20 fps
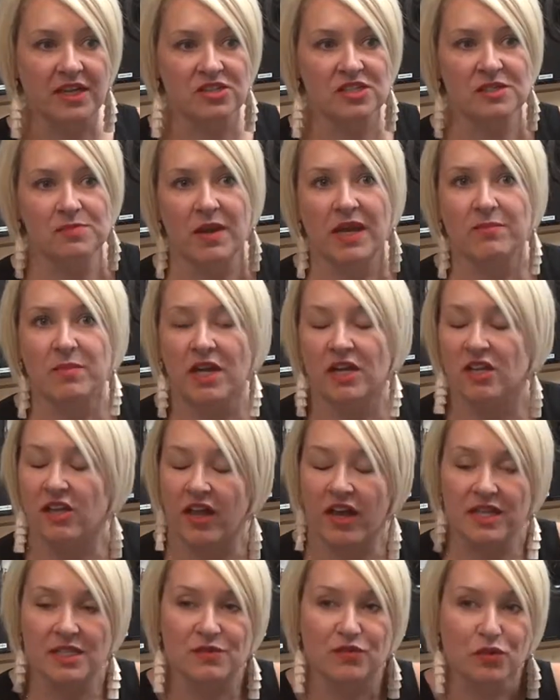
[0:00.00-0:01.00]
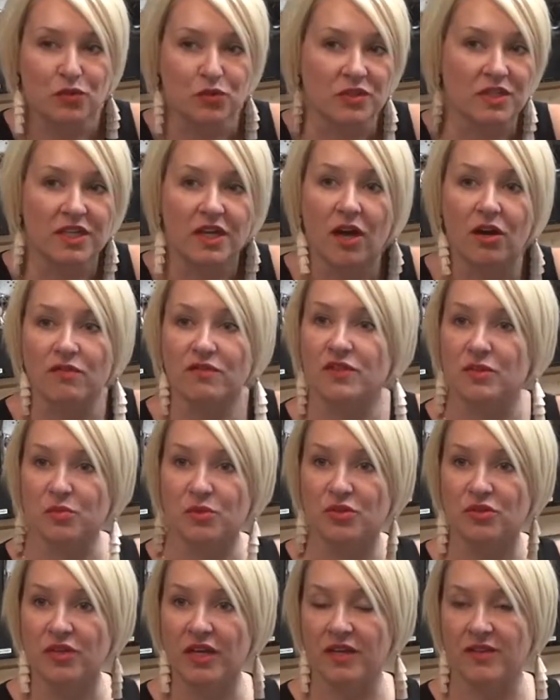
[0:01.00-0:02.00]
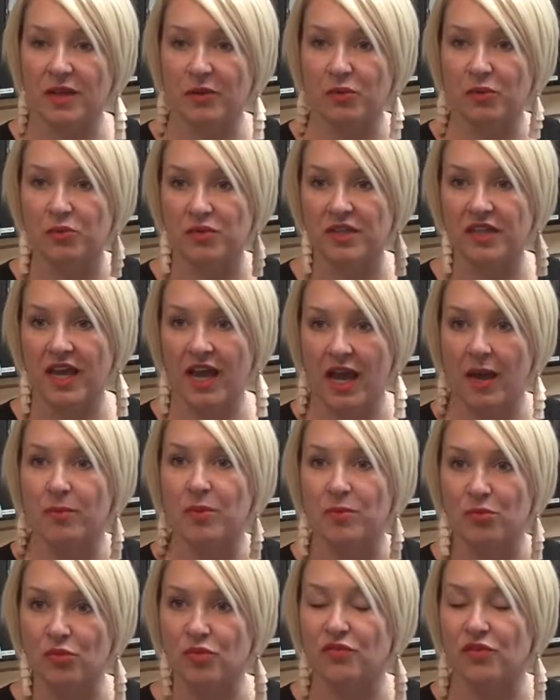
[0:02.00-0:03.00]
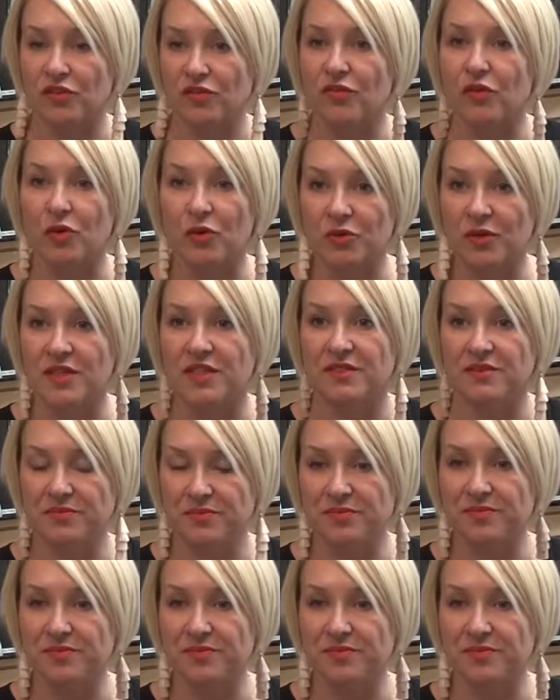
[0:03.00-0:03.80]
just made my clients feel really comfortable, and they were really happy moving forward.